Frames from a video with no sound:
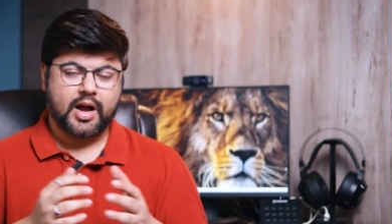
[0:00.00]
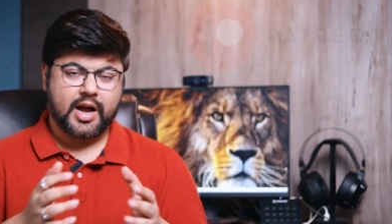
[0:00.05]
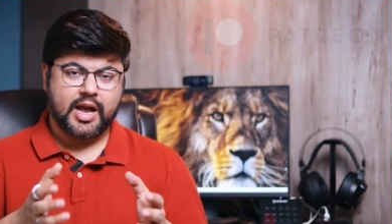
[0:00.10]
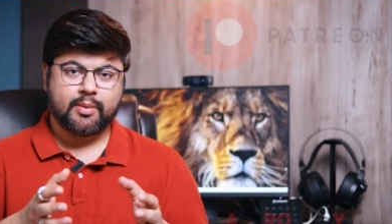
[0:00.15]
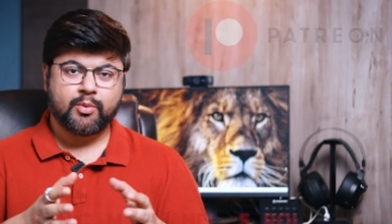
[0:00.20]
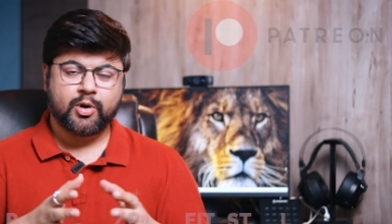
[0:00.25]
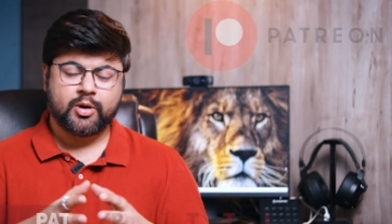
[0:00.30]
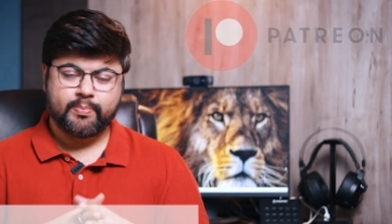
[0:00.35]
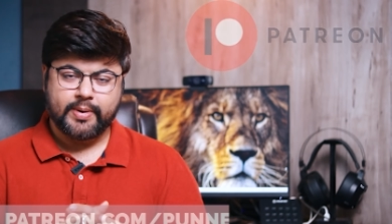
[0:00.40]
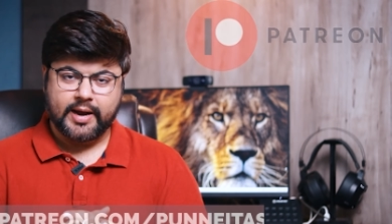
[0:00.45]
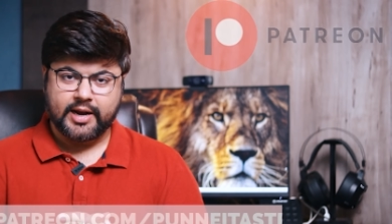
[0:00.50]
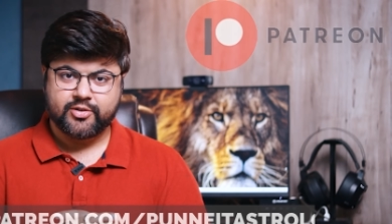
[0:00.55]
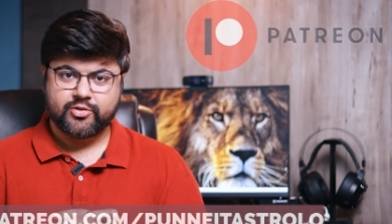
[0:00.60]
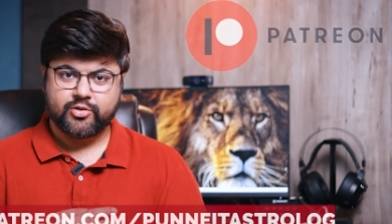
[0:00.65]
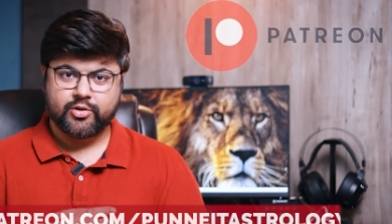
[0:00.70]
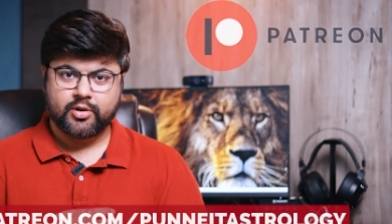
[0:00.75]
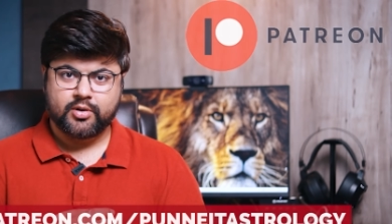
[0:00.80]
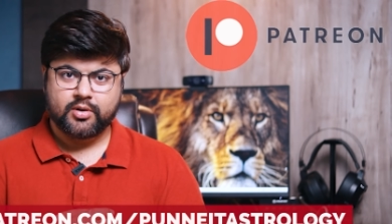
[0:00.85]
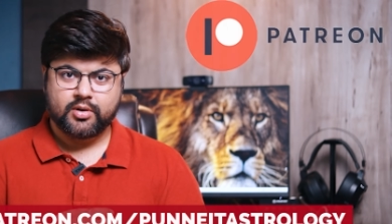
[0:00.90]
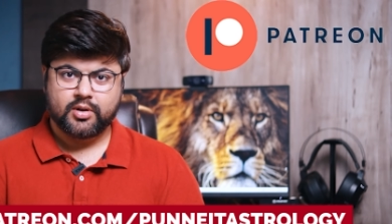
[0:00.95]
I am on
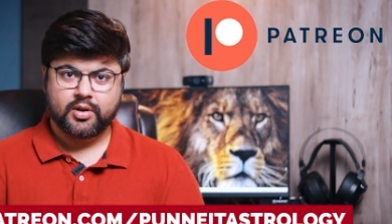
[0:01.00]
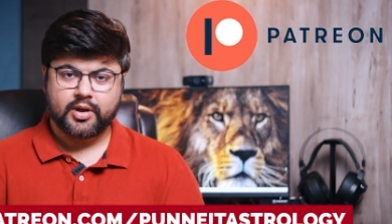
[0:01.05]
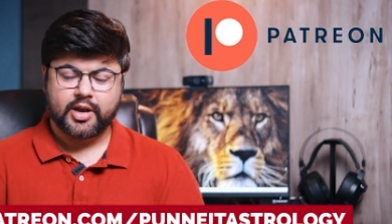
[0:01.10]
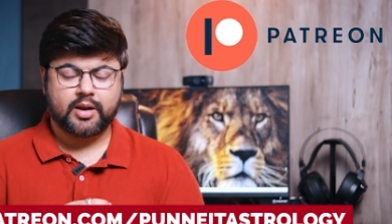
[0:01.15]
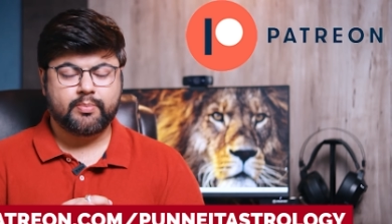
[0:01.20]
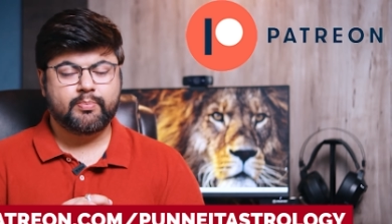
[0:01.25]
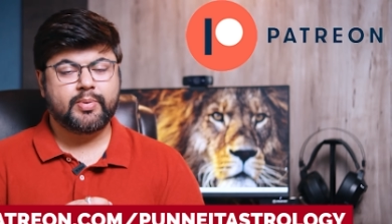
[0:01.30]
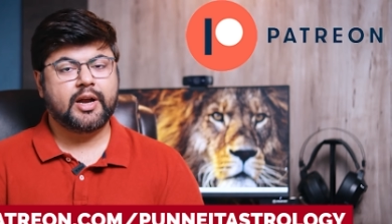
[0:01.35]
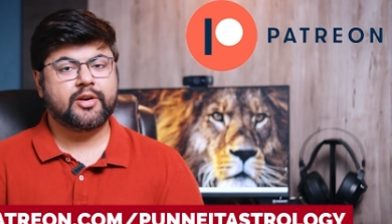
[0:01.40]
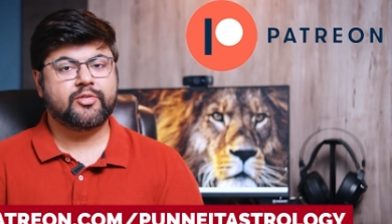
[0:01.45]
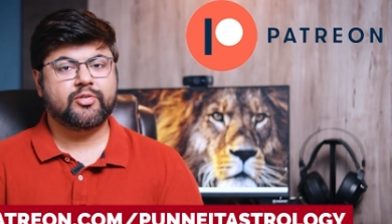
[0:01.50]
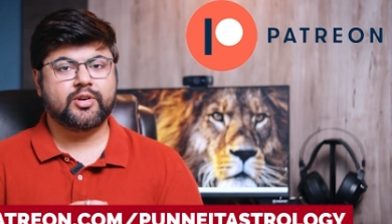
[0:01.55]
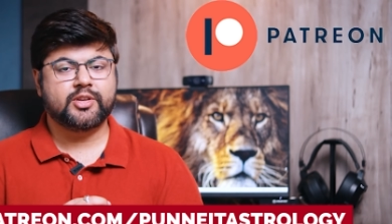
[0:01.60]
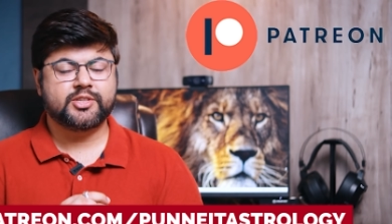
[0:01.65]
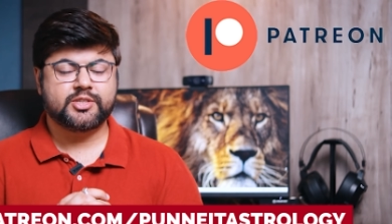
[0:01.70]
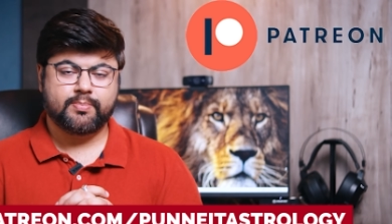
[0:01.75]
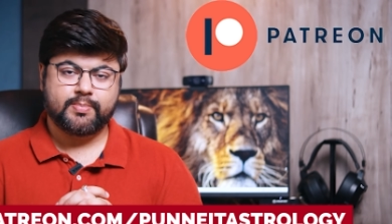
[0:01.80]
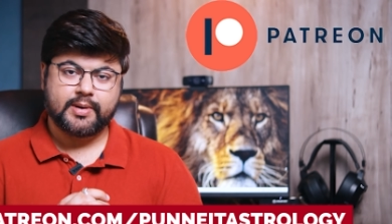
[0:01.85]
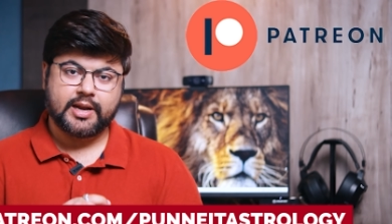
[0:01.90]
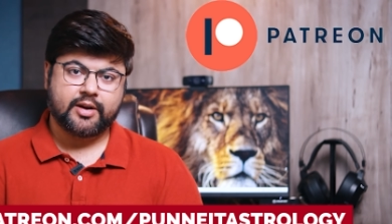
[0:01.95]
Patreon, and Patreon
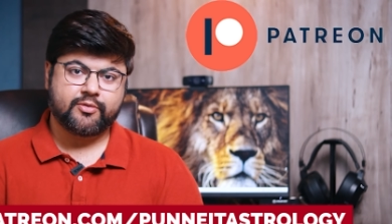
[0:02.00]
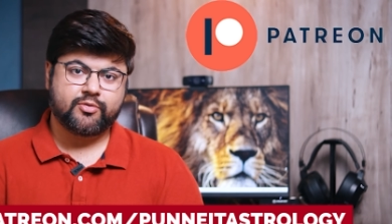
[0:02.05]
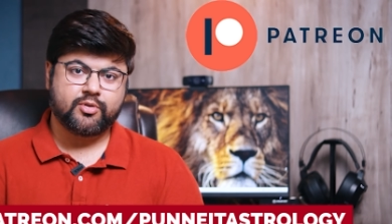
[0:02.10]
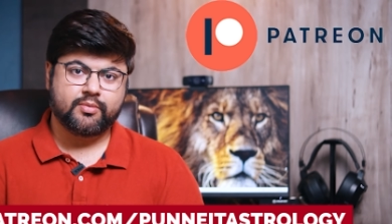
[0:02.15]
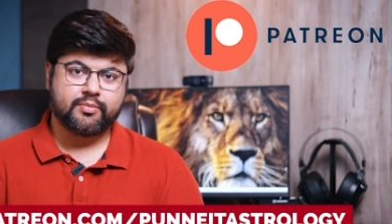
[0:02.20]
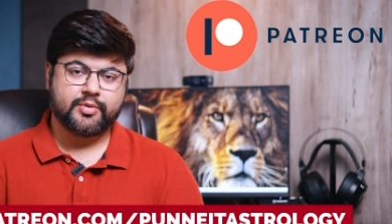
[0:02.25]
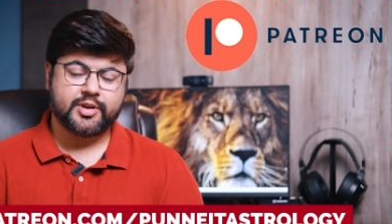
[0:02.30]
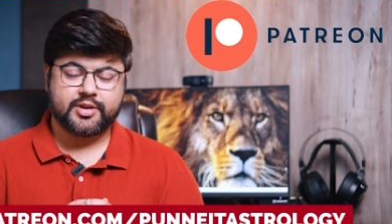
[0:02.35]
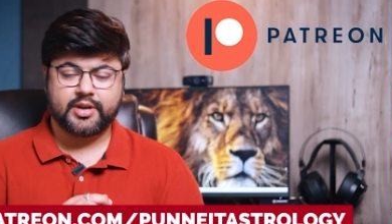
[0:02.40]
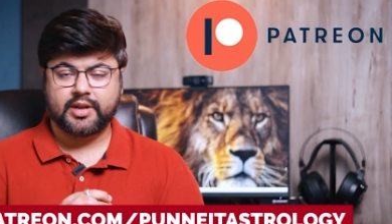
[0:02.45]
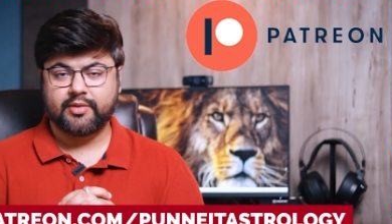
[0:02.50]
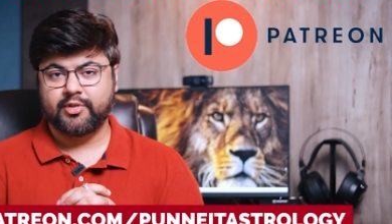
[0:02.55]
is a platform where,